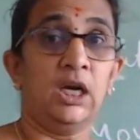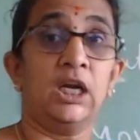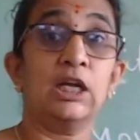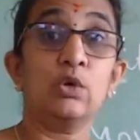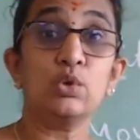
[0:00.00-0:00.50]

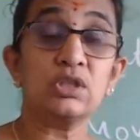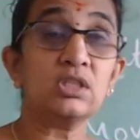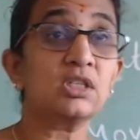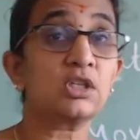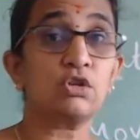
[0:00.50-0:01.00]
It
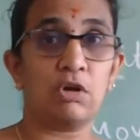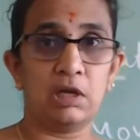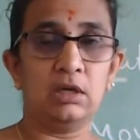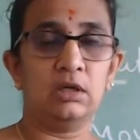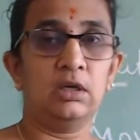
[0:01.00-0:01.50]
loosens the
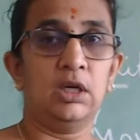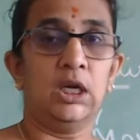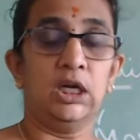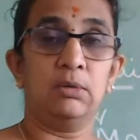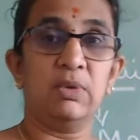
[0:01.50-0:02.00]
soil,
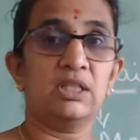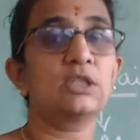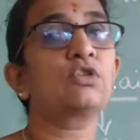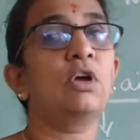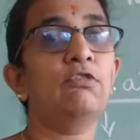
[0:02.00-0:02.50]
it makes
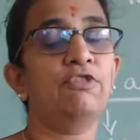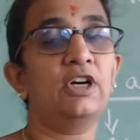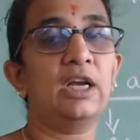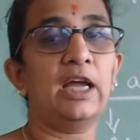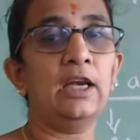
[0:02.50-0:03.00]
the soil
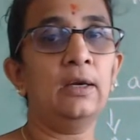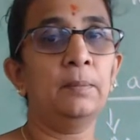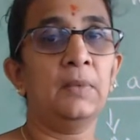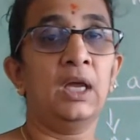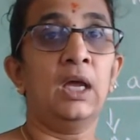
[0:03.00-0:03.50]

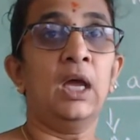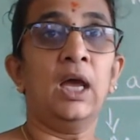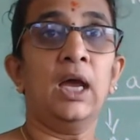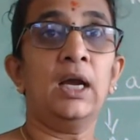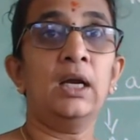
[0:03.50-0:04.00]
fertile,
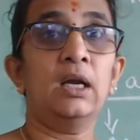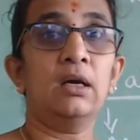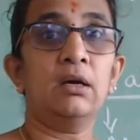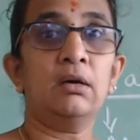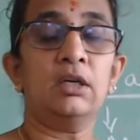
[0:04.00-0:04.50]
and
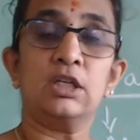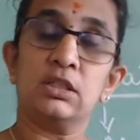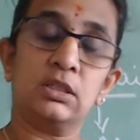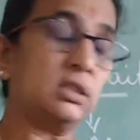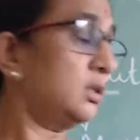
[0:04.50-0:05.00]

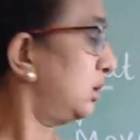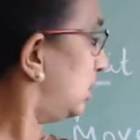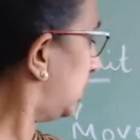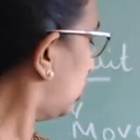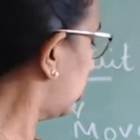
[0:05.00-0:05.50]

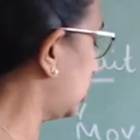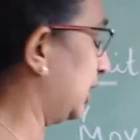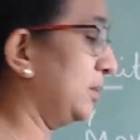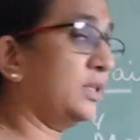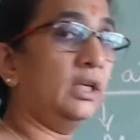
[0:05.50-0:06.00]
it also
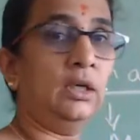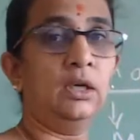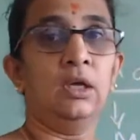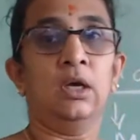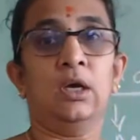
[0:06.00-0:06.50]
helps in